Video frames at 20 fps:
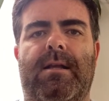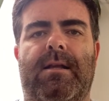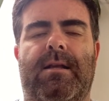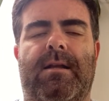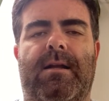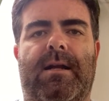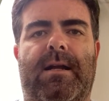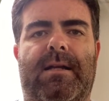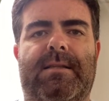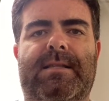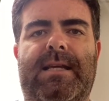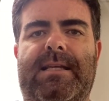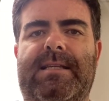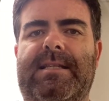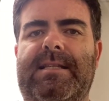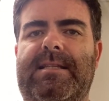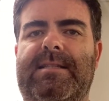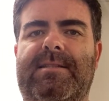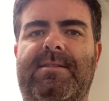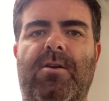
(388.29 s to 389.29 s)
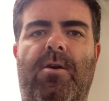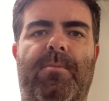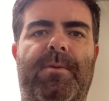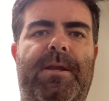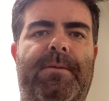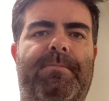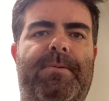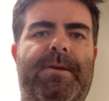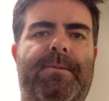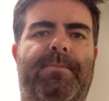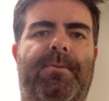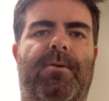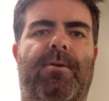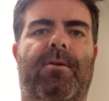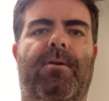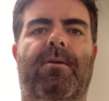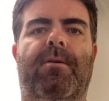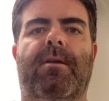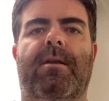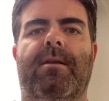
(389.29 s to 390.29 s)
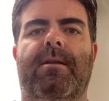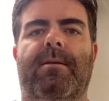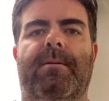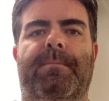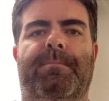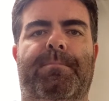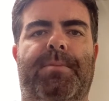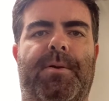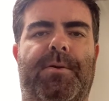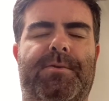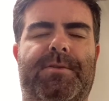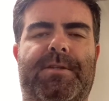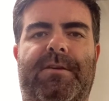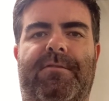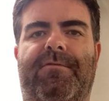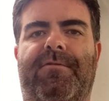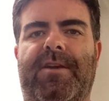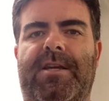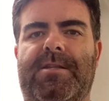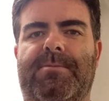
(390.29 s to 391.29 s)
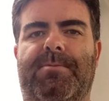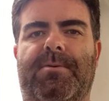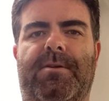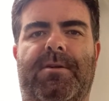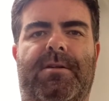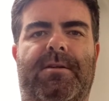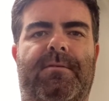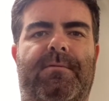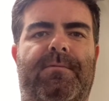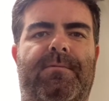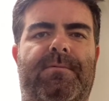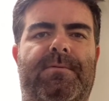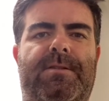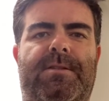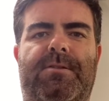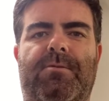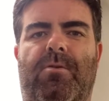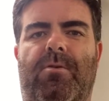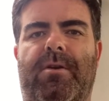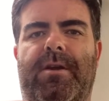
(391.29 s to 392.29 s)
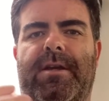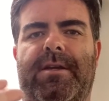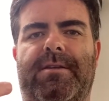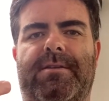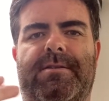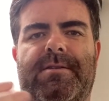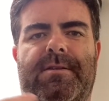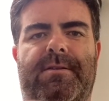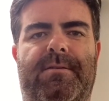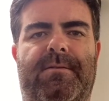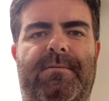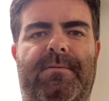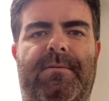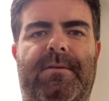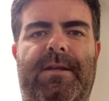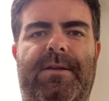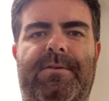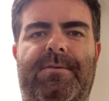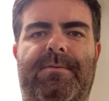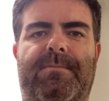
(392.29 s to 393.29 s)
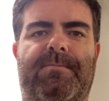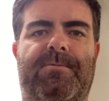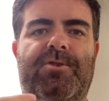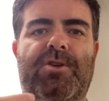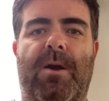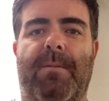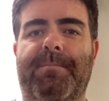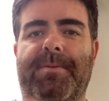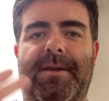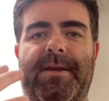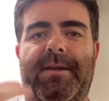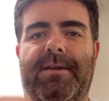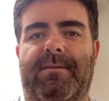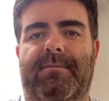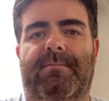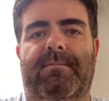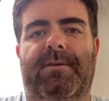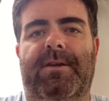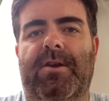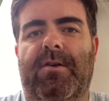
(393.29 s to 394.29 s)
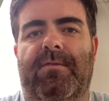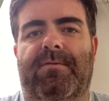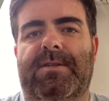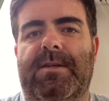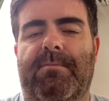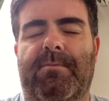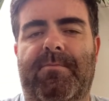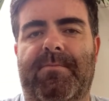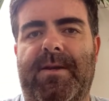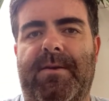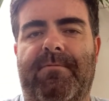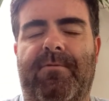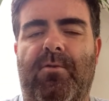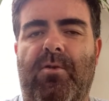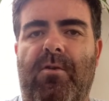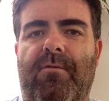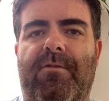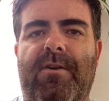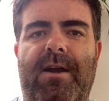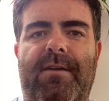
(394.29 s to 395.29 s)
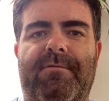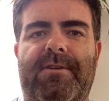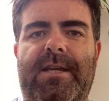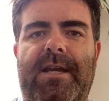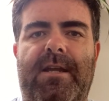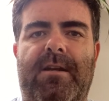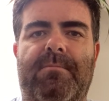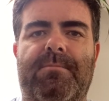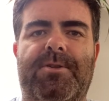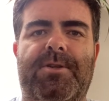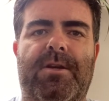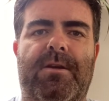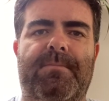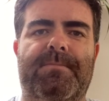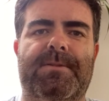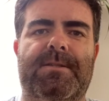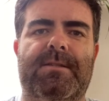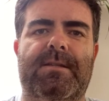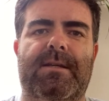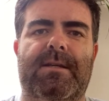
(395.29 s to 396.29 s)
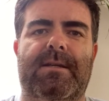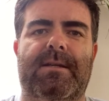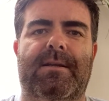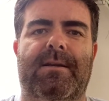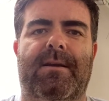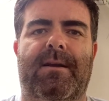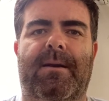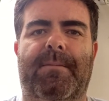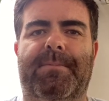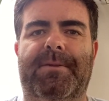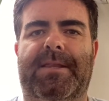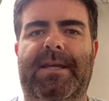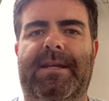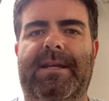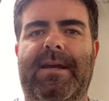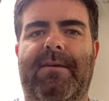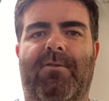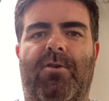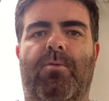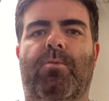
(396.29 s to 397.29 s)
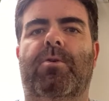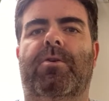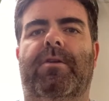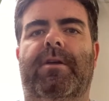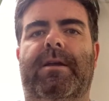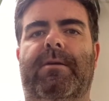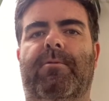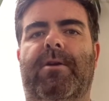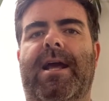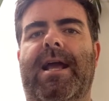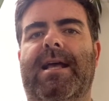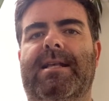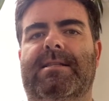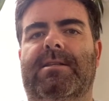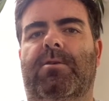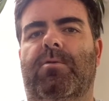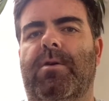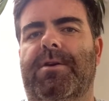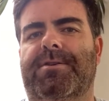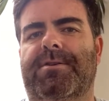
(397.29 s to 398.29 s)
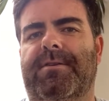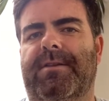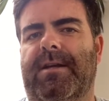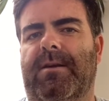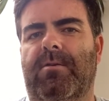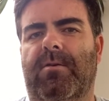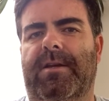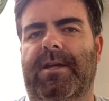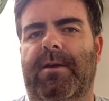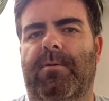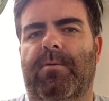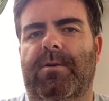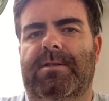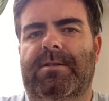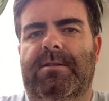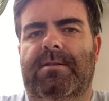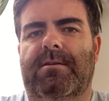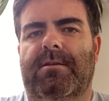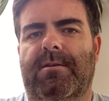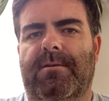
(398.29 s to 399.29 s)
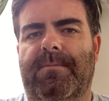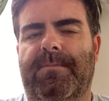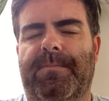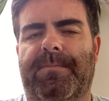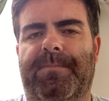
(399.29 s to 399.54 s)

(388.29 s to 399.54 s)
I see so many people posting Facebook stories and jumping, you know, some of them have 4 or 5 tandem jumps, but they never really, when I ask the question, like, okay, what's the